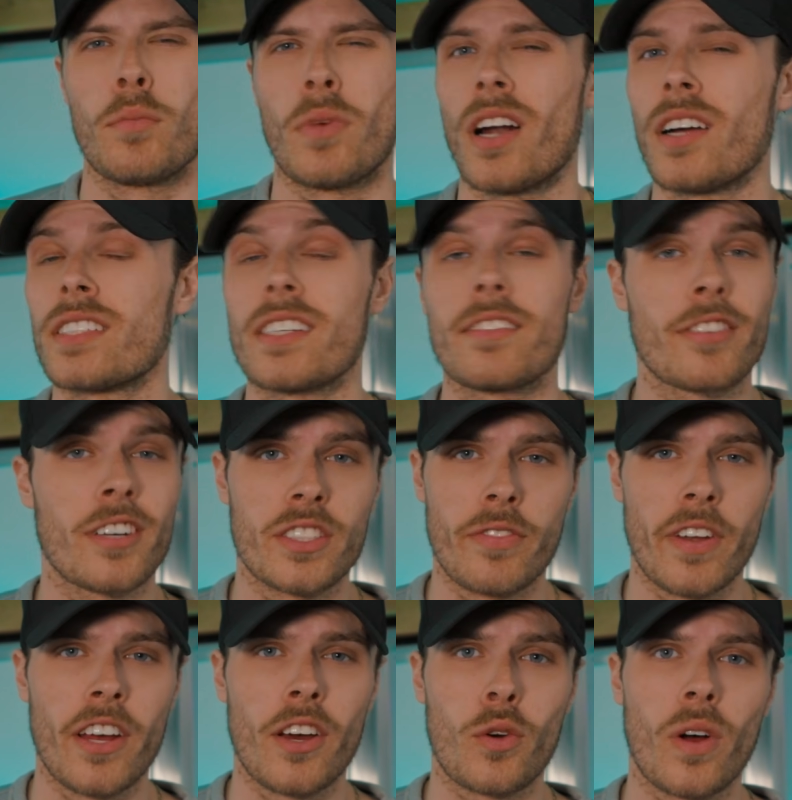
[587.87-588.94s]
But honestly, for its
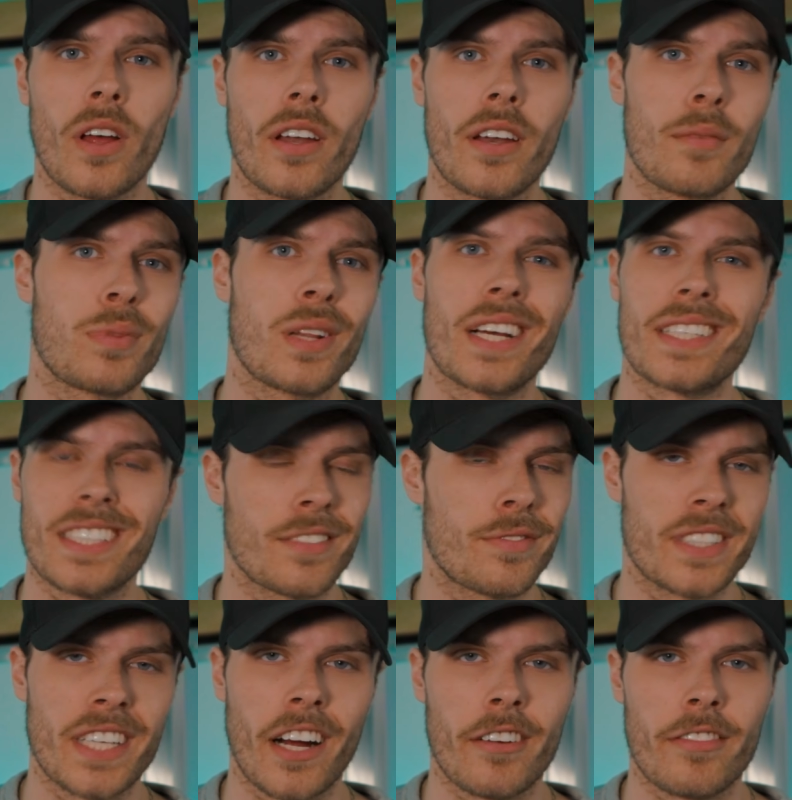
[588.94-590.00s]
video quality plus its
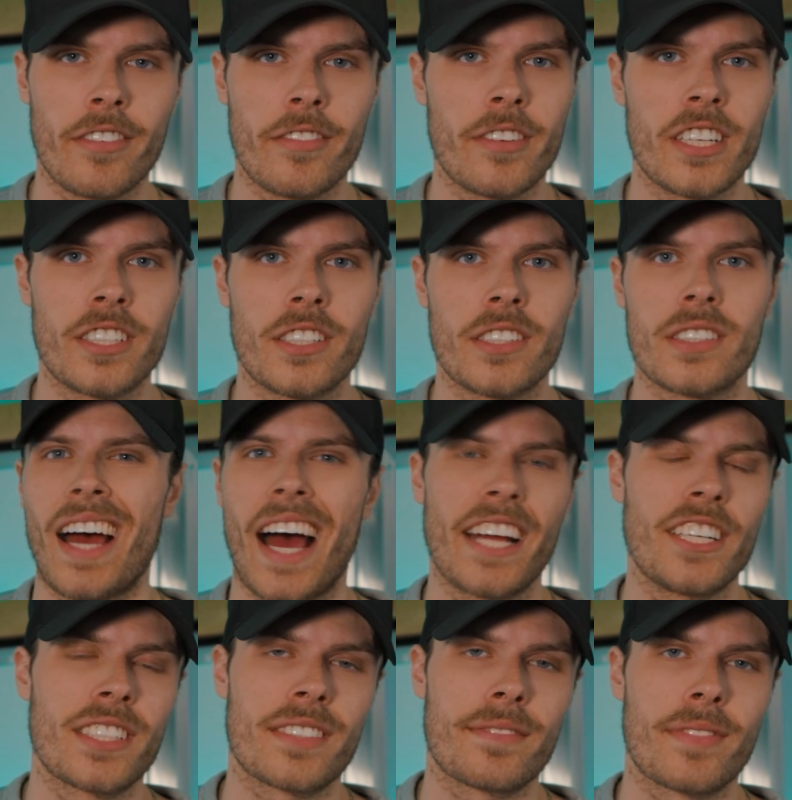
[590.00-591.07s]
photography features, I
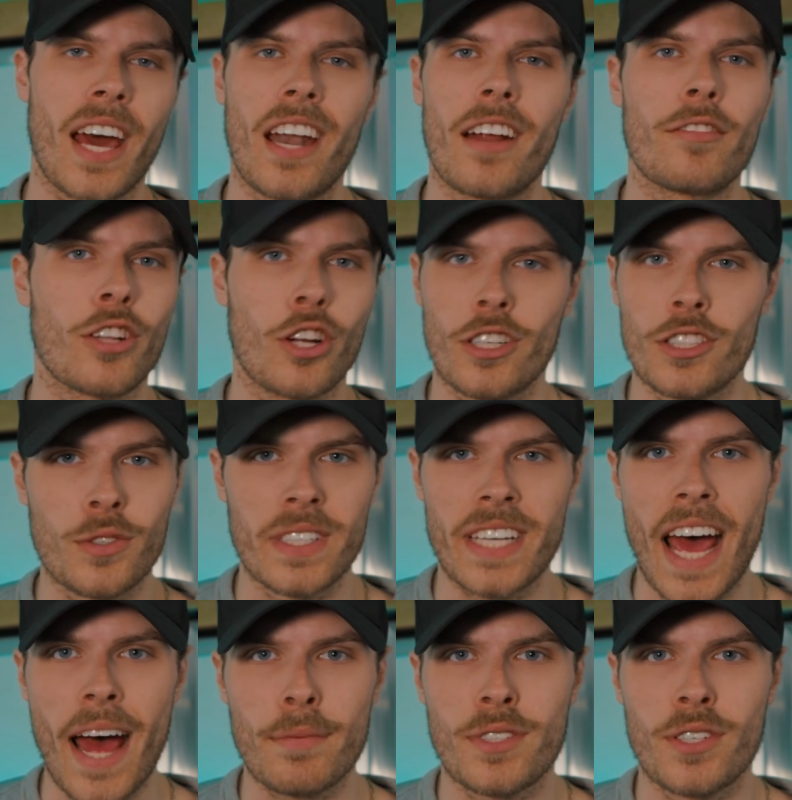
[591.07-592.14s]
just kind of learned to
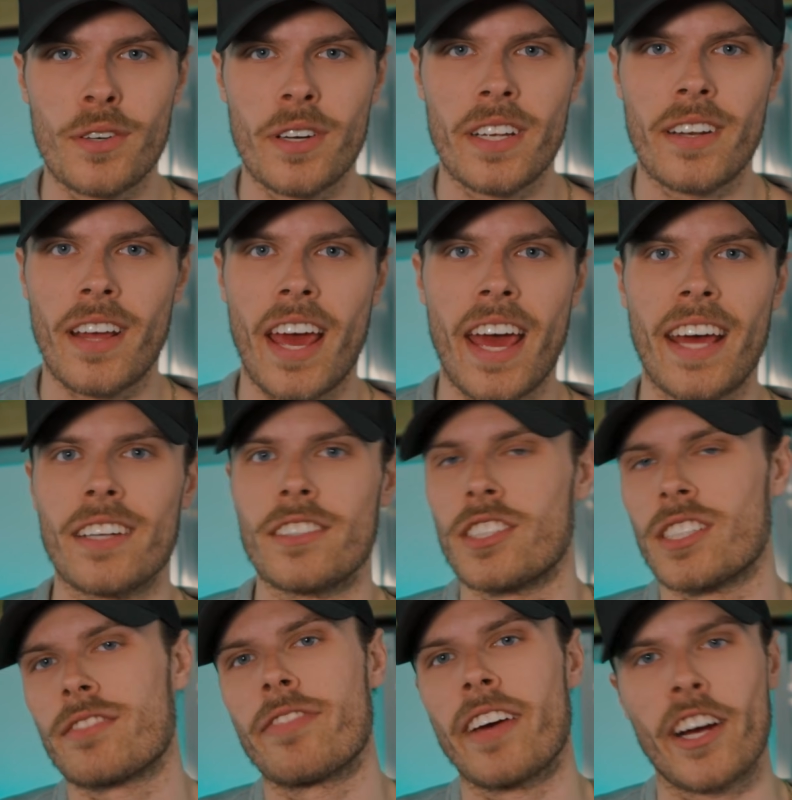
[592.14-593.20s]
adapt to it and
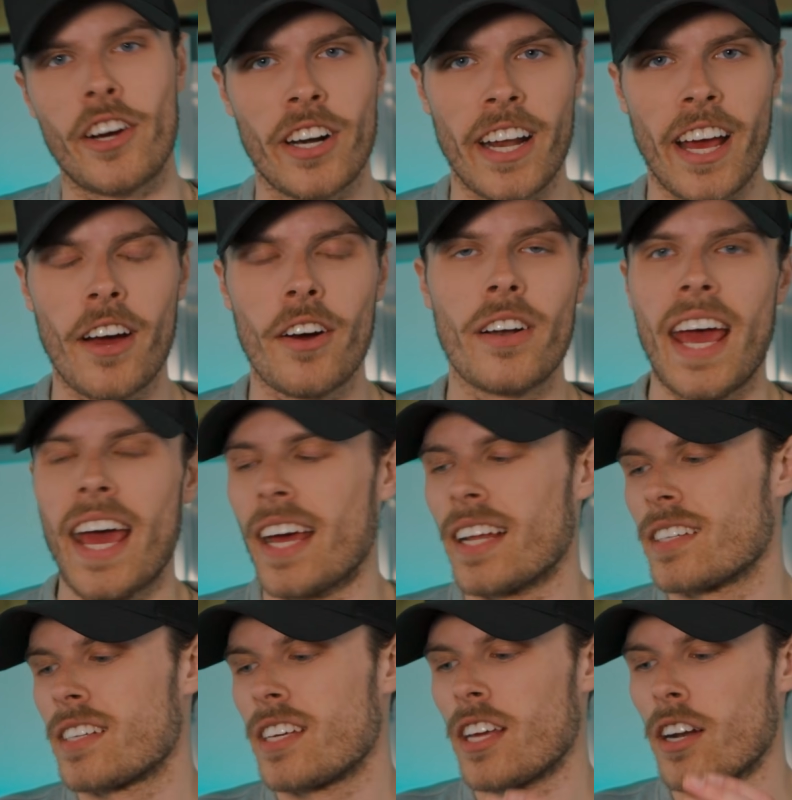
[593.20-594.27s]
just figure it out.
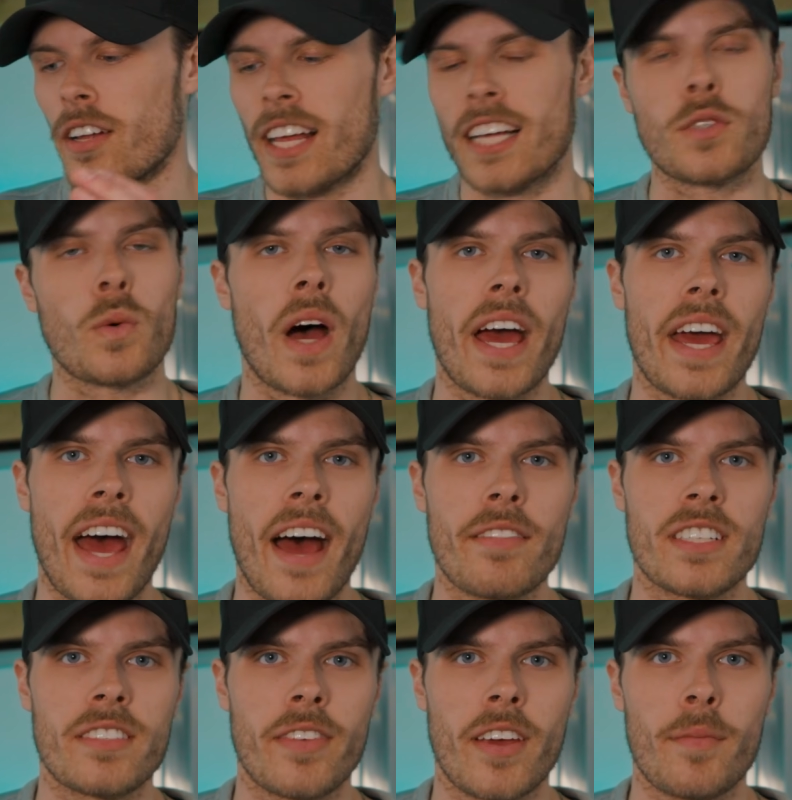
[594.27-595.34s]
And you know, that's why I have
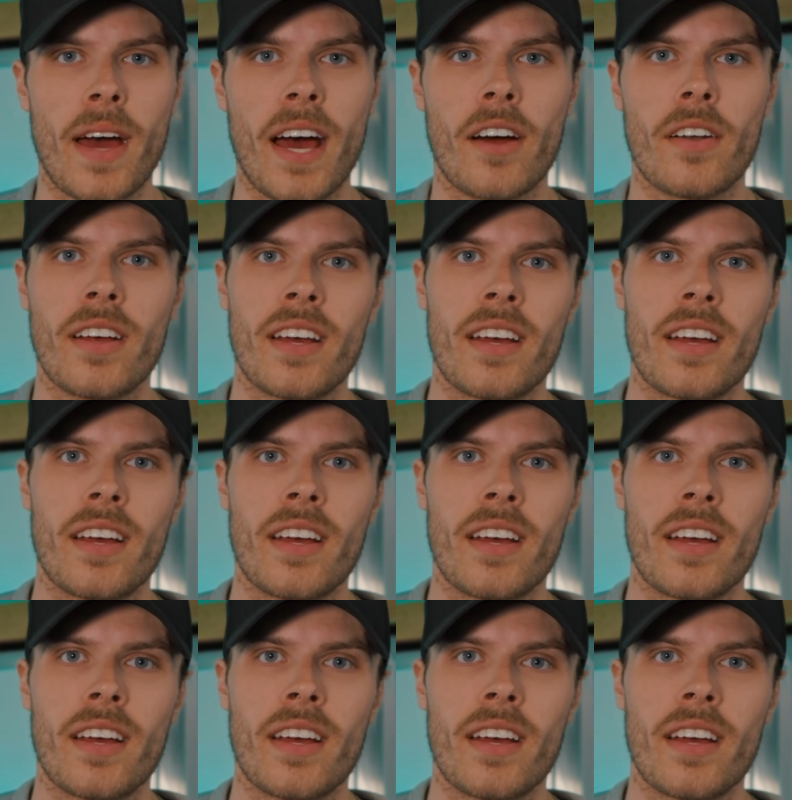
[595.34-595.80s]
this V-mount.